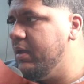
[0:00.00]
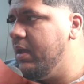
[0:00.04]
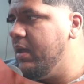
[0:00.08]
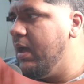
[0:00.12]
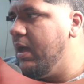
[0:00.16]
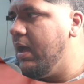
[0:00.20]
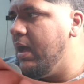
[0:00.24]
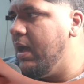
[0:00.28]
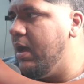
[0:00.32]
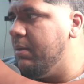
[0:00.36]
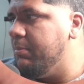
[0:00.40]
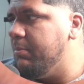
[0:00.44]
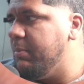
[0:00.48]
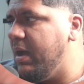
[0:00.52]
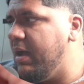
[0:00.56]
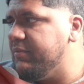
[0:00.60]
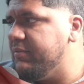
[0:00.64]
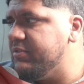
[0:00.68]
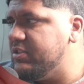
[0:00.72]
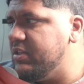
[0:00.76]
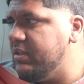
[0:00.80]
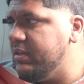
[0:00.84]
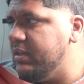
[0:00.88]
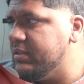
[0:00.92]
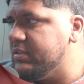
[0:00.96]

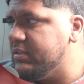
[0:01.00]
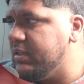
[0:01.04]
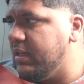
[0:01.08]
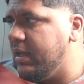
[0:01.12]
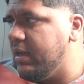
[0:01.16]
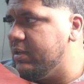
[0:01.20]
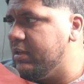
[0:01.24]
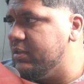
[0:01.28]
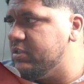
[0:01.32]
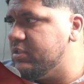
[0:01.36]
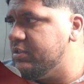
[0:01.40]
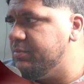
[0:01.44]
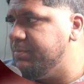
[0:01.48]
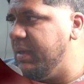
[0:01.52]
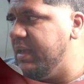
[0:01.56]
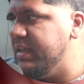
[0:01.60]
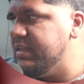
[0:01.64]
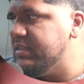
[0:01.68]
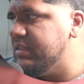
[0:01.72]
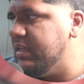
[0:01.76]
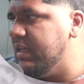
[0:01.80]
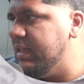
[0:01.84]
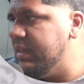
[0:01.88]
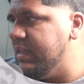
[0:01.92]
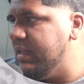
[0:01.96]
obviously there's a lot of
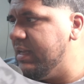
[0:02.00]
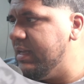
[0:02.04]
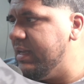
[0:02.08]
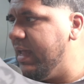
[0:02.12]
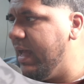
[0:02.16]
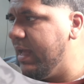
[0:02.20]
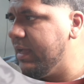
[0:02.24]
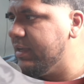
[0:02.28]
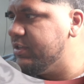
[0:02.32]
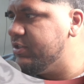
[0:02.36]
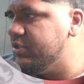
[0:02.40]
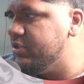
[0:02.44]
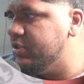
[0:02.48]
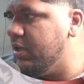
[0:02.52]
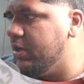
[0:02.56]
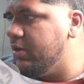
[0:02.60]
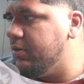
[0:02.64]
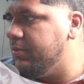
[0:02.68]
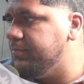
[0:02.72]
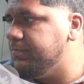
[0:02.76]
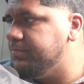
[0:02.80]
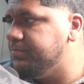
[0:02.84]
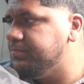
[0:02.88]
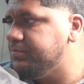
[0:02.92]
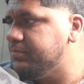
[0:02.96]
space in the deck.
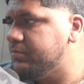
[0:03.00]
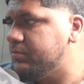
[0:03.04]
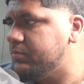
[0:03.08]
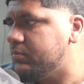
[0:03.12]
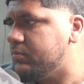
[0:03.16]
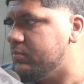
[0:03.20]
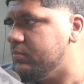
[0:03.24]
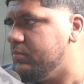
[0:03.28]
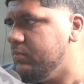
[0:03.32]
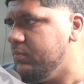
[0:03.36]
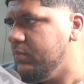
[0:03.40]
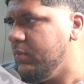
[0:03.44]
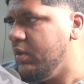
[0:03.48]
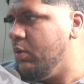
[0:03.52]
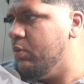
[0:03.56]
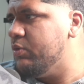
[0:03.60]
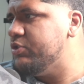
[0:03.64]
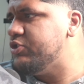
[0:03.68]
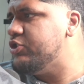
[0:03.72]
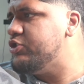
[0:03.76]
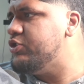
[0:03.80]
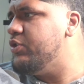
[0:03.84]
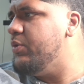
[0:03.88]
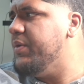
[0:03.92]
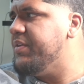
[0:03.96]
So what
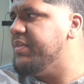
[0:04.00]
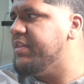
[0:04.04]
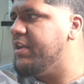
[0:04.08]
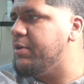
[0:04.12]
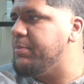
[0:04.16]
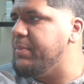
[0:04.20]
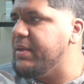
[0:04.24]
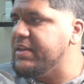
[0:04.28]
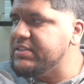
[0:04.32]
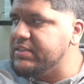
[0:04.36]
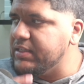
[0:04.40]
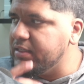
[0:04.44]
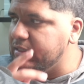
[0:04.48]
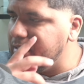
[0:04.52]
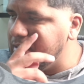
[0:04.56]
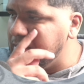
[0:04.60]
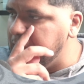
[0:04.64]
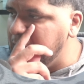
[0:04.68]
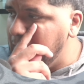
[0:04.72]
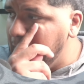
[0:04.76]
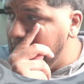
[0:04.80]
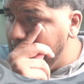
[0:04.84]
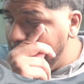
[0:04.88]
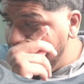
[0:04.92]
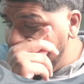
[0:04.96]
you're doing there basically
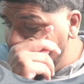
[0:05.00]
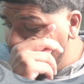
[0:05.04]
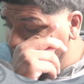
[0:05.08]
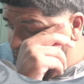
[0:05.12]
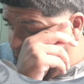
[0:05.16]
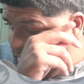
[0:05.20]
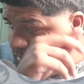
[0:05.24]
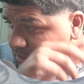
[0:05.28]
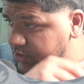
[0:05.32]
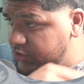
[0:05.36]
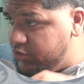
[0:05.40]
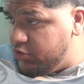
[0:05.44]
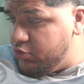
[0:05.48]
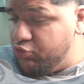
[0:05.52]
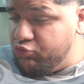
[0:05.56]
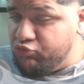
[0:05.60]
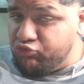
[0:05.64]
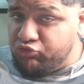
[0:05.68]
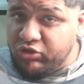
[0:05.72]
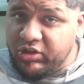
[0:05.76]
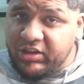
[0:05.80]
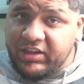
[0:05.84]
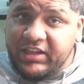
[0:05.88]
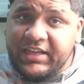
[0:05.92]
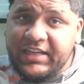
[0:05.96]
is you
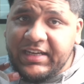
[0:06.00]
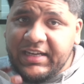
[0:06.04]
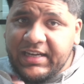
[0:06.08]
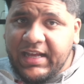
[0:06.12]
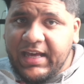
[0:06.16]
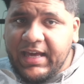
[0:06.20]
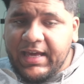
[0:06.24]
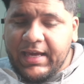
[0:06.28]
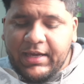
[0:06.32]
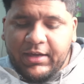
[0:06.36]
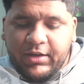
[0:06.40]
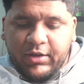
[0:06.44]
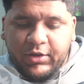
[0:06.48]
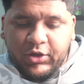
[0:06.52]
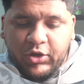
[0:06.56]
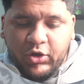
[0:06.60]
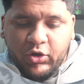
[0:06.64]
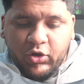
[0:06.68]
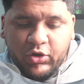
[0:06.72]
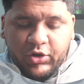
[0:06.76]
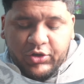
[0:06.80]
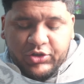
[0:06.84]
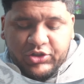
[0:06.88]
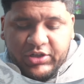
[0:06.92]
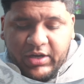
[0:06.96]
really need to hit
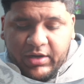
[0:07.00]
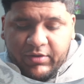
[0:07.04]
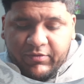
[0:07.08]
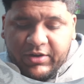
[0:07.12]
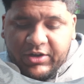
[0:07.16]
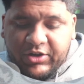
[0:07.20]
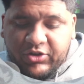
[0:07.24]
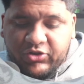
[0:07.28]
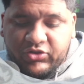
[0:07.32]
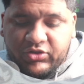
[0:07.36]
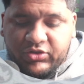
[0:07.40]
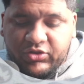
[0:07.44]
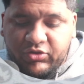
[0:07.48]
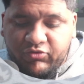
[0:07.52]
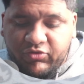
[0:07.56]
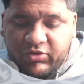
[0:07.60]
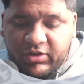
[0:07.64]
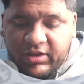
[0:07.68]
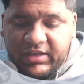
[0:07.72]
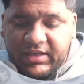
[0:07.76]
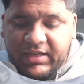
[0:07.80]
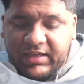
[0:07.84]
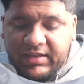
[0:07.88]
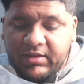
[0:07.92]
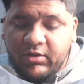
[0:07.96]
your generators. You
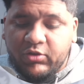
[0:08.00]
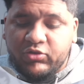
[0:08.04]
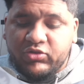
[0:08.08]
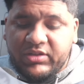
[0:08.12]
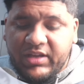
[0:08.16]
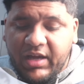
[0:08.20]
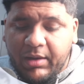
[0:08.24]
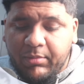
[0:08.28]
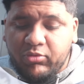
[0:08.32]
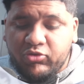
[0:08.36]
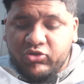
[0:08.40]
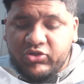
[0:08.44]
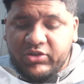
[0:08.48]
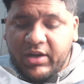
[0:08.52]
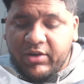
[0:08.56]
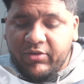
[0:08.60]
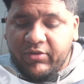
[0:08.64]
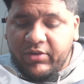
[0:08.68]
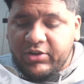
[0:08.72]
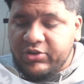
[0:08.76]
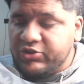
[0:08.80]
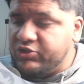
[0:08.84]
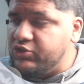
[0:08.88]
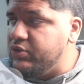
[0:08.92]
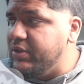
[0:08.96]
really need those double
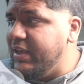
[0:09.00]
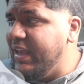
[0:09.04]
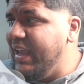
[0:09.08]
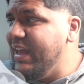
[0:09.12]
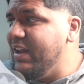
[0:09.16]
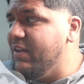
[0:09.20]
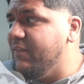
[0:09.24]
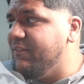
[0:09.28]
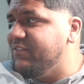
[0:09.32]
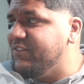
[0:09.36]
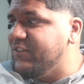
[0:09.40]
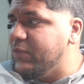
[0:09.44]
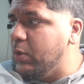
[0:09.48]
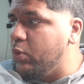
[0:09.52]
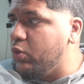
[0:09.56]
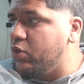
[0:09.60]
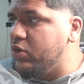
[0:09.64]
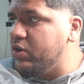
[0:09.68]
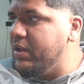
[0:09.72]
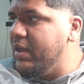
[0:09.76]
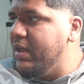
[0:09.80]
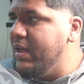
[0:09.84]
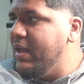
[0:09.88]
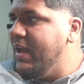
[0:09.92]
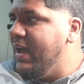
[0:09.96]
generators. You can't
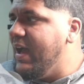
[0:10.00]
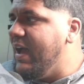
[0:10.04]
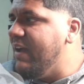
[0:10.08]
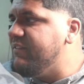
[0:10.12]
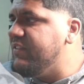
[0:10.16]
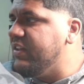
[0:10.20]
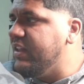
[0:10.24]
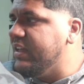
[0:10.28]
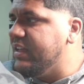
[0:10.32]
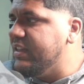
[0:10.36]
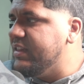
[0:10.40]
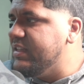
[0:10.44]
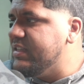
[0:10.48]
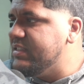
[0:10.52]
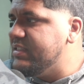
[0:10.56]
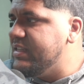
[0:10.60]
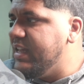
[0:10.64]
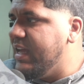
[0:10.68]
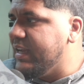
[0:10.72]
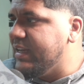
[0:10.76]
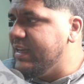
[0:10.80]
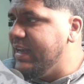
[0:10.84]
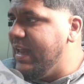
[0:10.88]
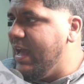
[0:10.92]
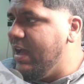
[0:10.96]
afford. I feel like in this
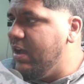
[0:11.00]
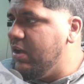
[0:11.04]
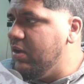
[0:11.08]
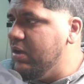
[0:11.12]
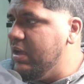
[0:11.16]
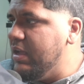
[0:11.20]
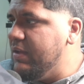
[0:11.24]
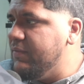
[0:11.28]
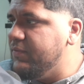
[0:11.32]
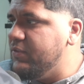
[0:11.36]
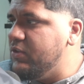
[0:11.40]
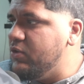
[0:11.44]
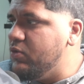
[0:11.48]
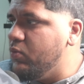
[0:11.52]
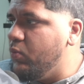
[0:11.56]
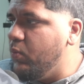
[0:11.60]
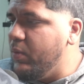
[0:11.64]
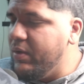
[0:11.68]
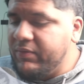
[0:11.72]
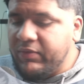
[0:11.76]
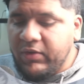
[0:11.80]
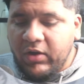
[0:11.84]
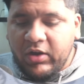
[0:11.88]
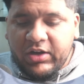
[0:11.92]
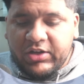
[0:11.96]
deck now, if you
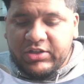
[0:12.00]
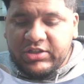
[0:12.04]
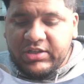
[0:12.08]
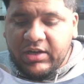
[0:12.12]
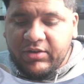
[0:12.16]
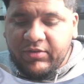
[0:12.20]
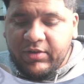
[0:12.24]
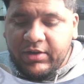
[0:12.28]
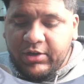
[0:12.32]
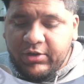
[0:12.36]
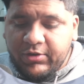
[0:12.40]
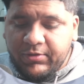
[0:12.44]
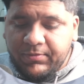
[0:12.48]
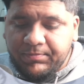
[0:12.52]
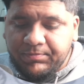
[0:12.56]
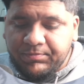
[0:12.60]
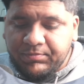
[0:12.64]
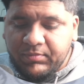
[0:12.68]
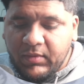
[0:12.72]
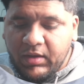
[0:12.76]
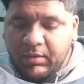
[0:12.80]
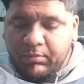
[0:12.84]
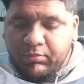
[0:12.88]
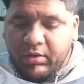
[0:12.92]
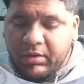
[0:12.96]
whiff on a generator,
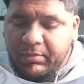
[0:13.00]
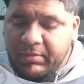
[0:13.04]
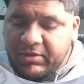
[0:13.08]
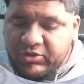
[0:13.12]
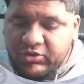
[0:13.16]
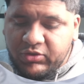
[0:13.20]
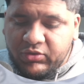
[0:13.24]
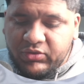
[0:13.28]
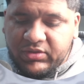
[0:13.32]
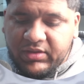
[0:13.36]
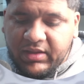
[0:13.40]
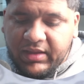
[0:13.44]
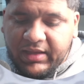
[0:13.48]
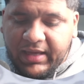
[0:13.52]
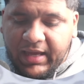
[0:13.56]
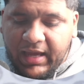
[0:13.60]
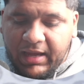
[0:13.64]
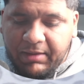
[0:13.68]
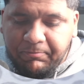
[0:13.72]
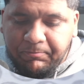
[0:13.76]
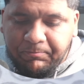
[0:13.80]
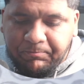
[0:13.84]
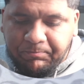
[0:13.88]
pretty much losing the game,